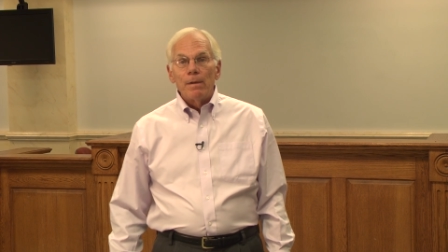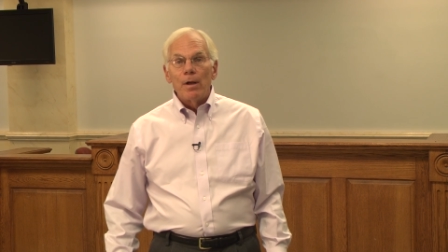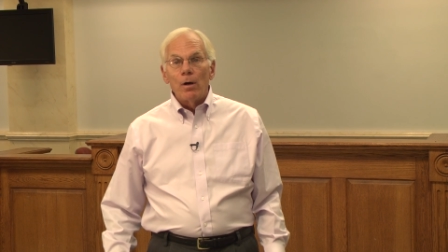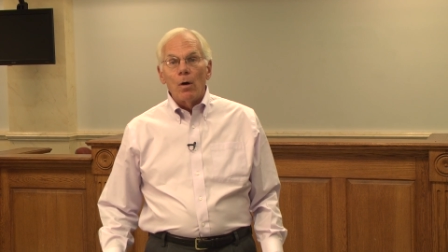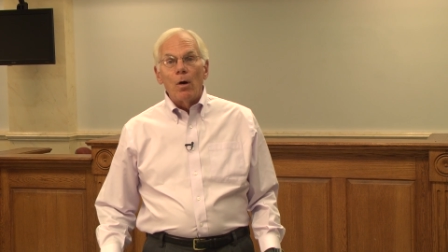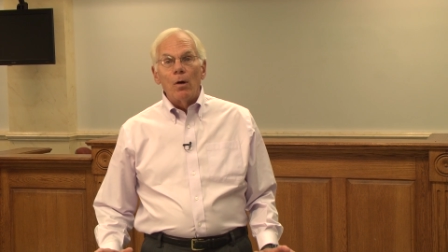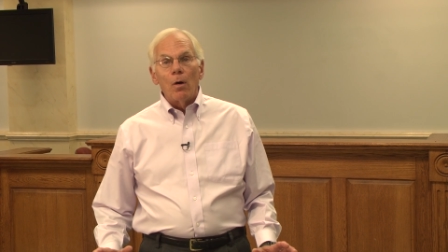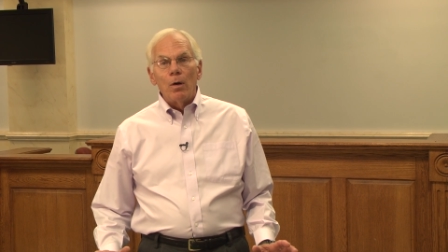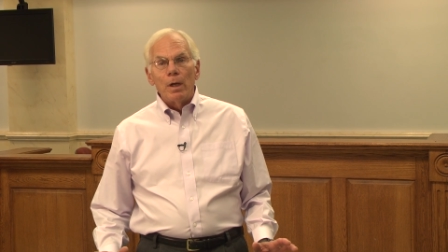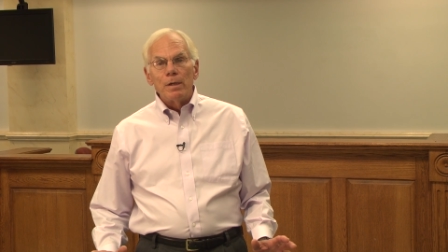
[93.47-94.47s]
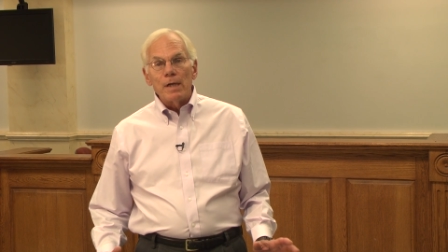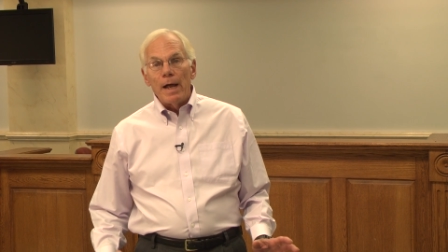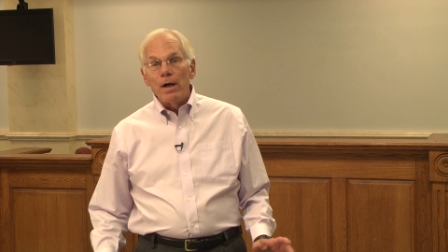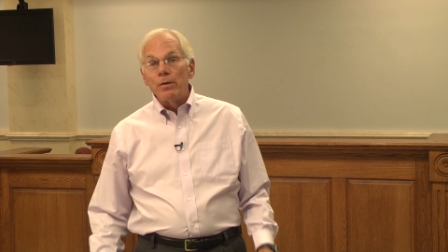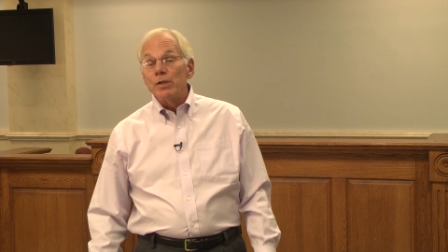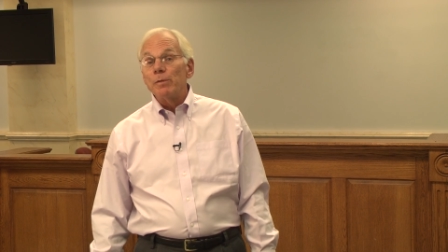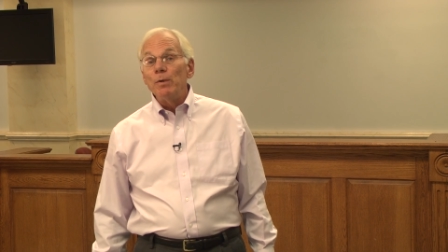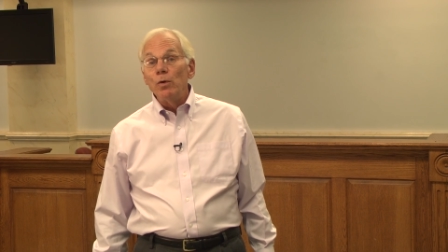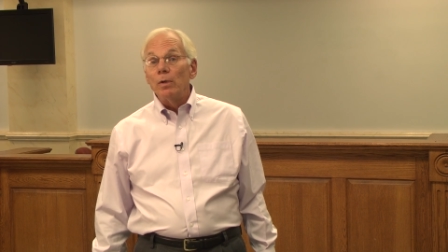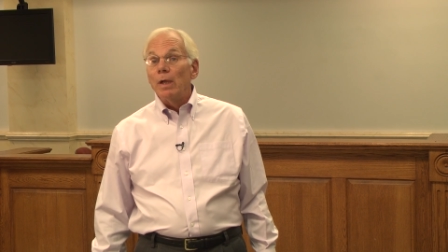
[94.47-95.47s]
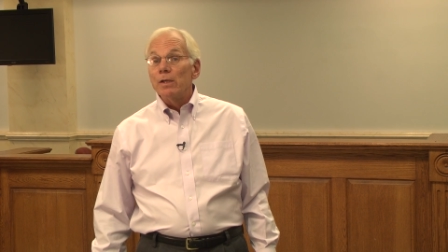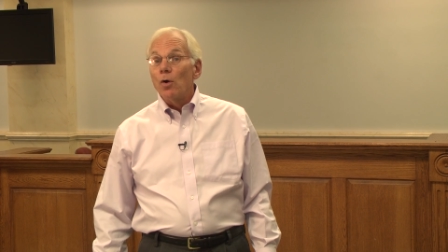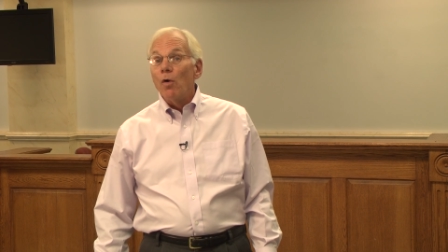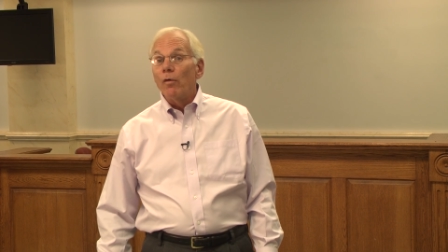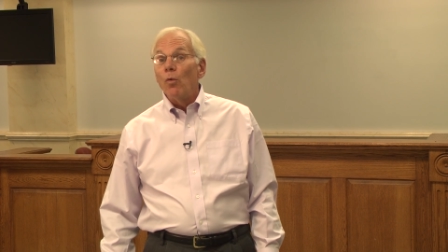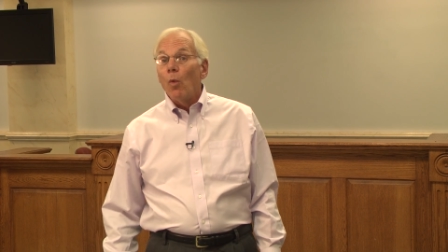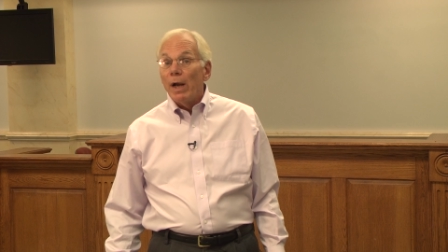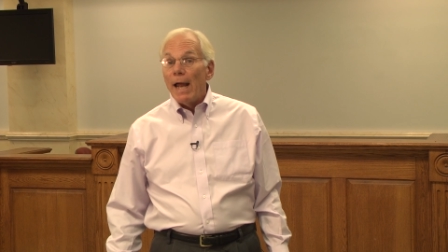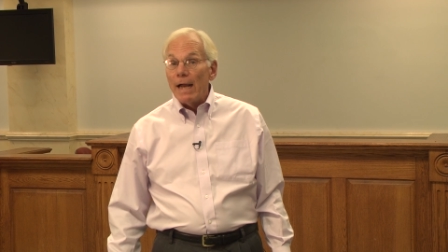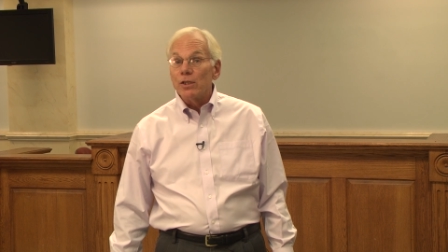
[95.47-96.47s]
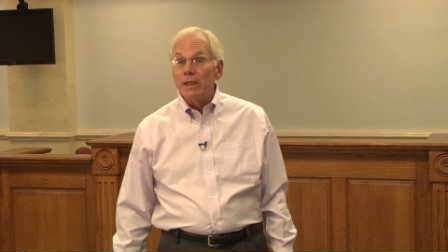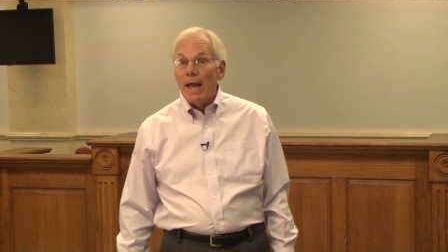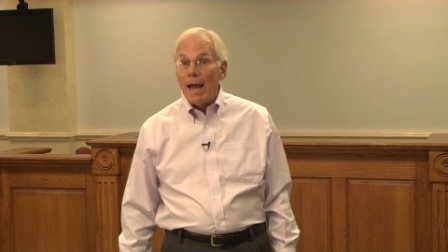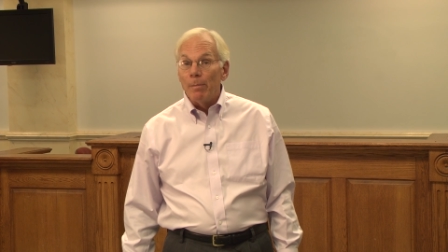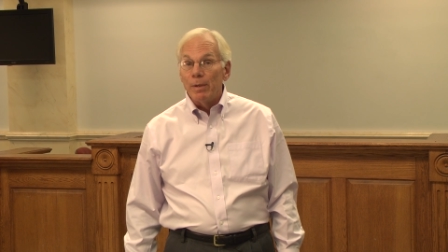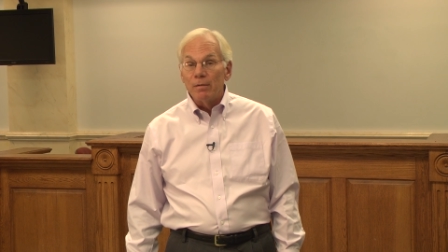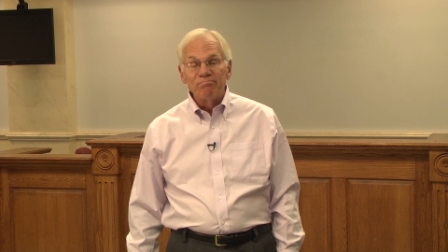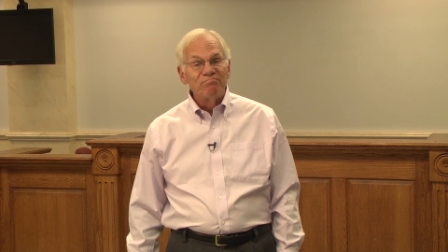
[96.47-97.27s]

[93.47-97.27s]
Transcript: Their entire dispute is over what actually happened.